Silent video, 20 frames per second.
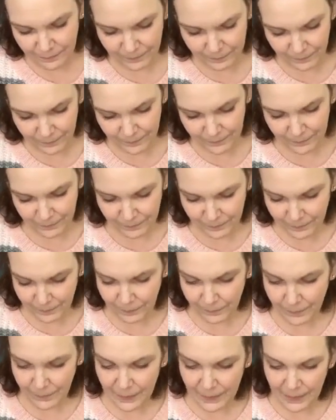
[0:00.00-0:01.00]
If
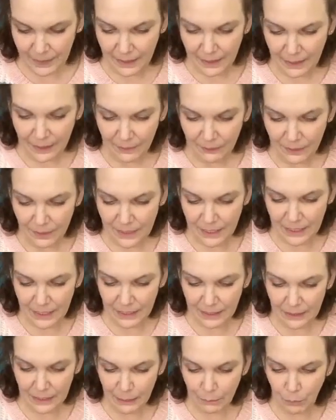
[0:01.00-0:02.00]
you need a
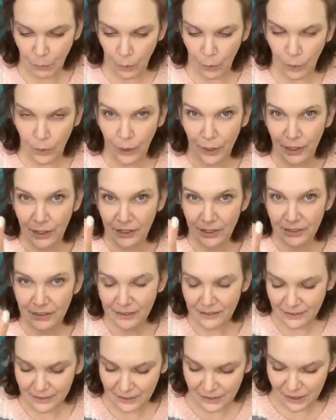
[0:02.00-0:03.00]
little more,
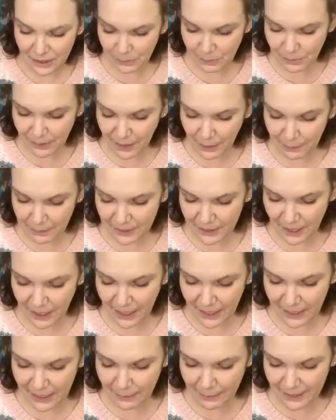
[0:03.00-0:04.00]
just pick up a
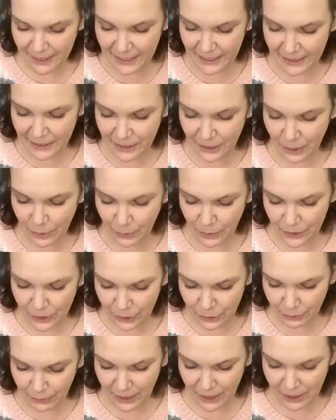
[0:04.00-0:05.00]
tiny bit. You don't want
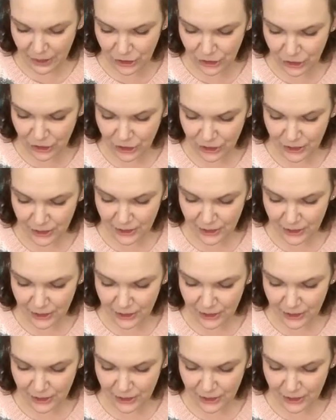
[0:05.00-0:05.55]
too much.